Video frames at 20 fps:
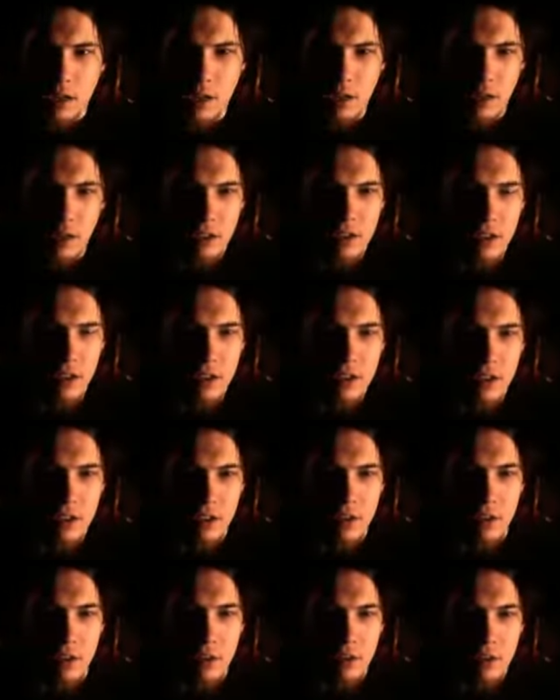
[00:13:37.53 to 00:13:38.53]
it says...
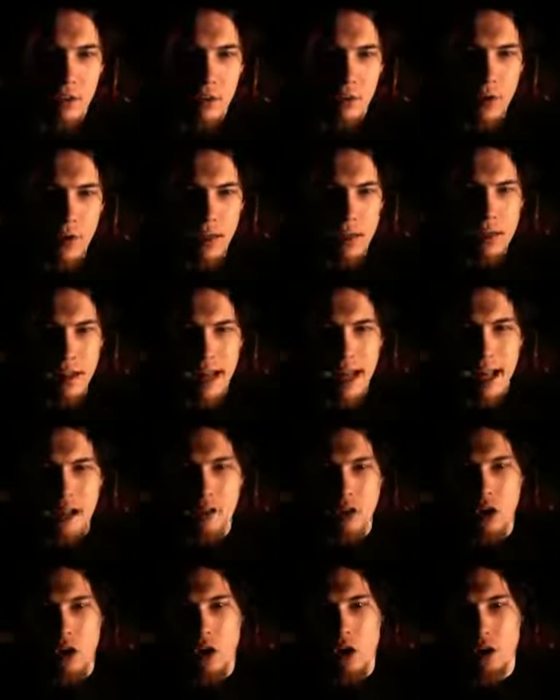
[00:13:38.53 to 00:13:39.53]
The Rind
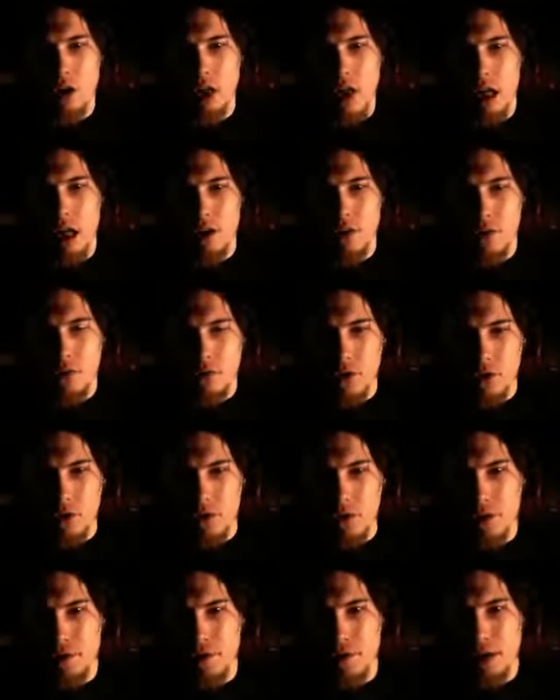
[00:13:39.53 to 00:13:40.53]
et al.
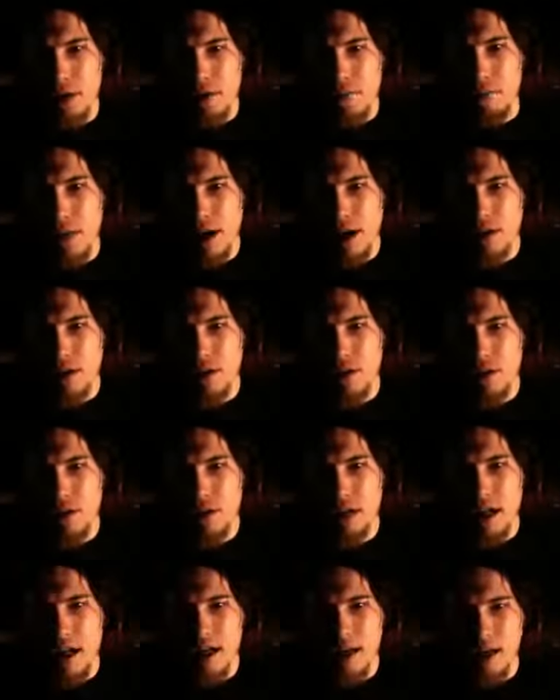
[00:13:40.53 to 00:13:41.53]
Controversy was a debate in the
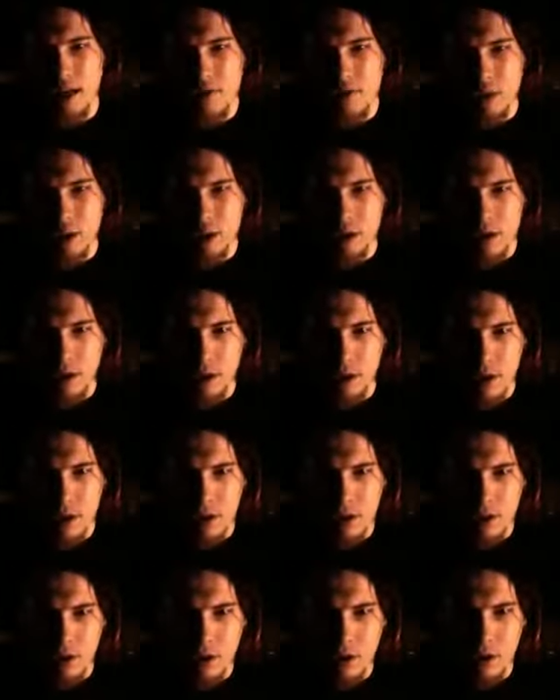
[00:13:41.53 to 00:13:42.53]
scientific
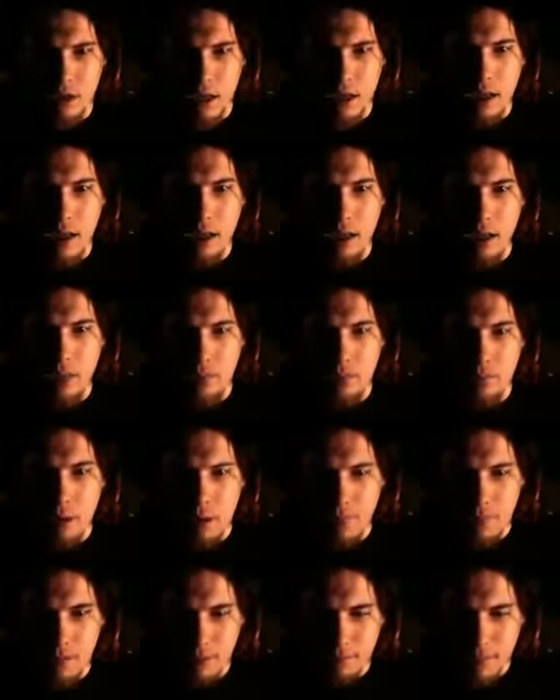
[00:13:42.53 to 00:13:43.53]
literature,
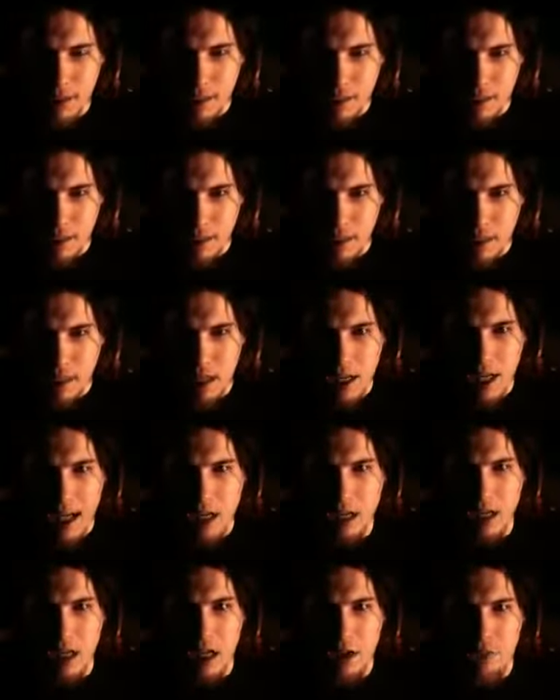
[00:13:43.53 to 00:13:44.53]
public media,
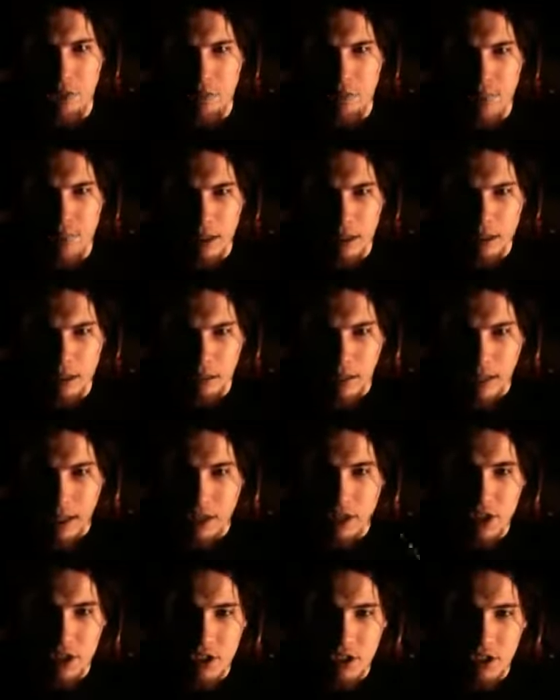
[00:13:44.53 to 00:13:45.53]
and government
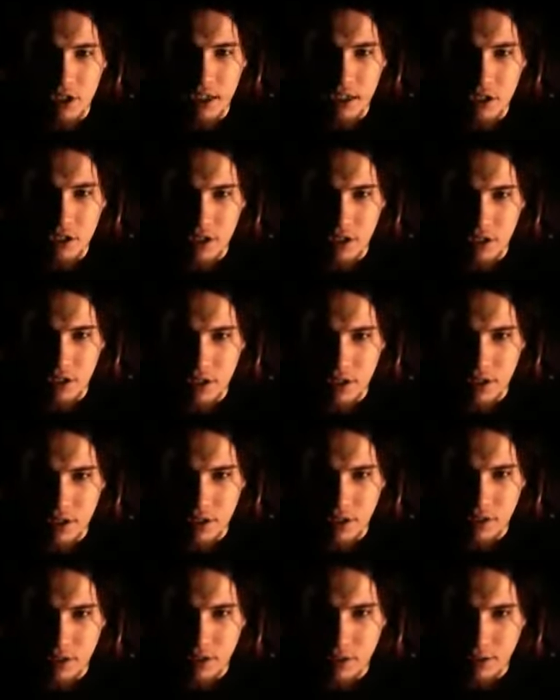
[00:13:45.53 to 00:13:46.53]
legislations
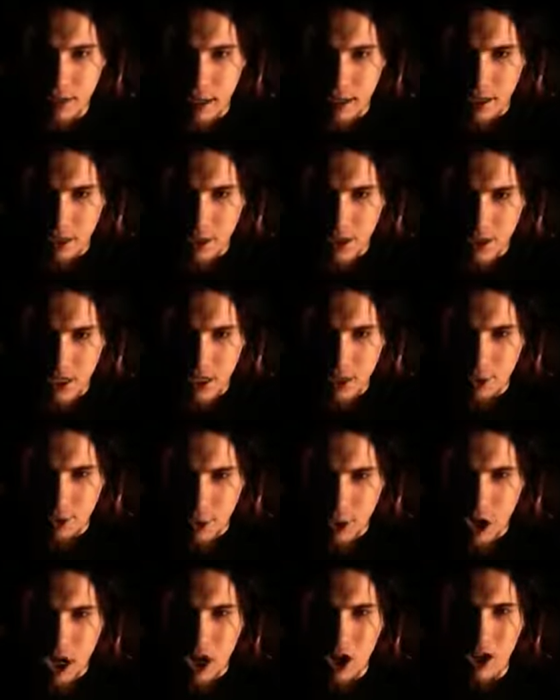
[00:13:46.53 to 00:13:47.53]
in the United States
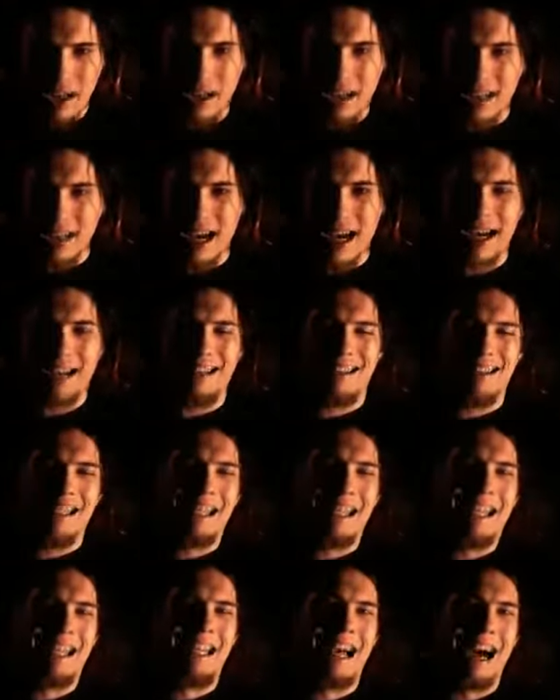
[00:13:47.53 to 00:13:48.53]
regarding a
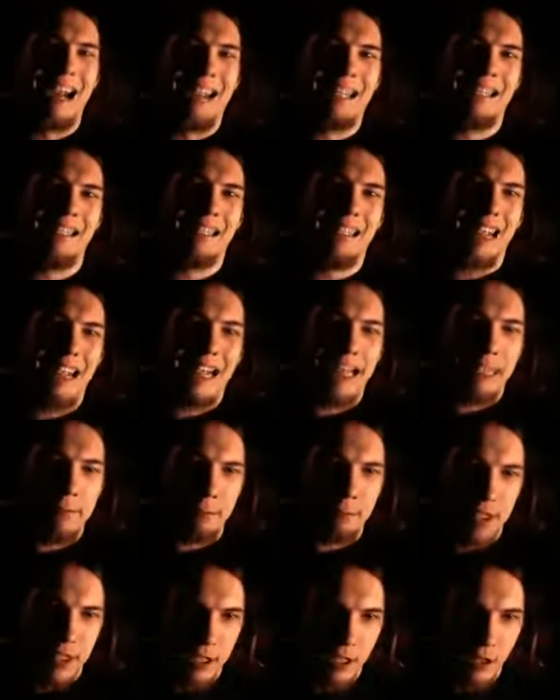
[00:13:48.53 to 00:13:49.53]

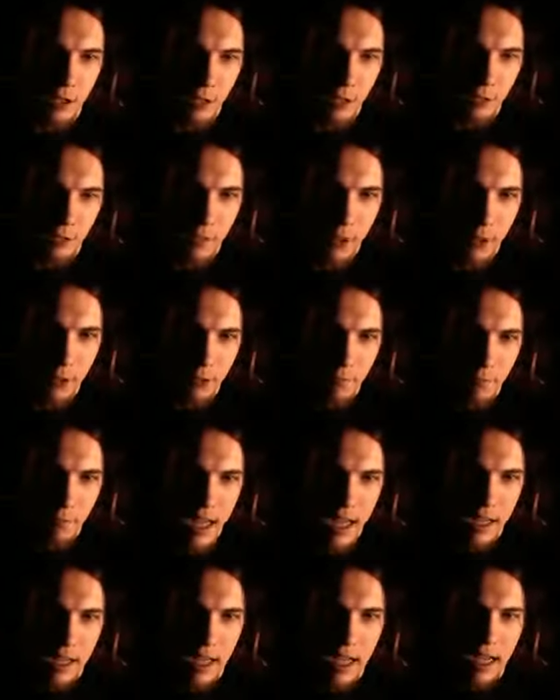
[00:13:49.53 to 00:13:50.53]
1998 peer-reviewed
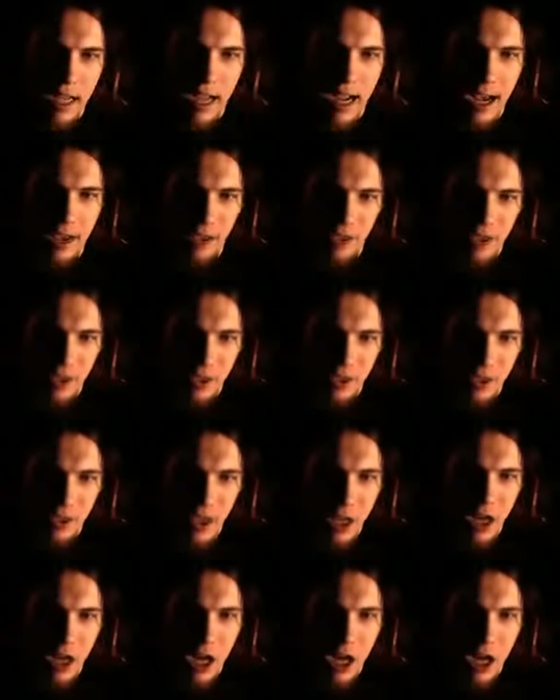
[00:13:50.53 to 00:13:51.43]
meta-analysis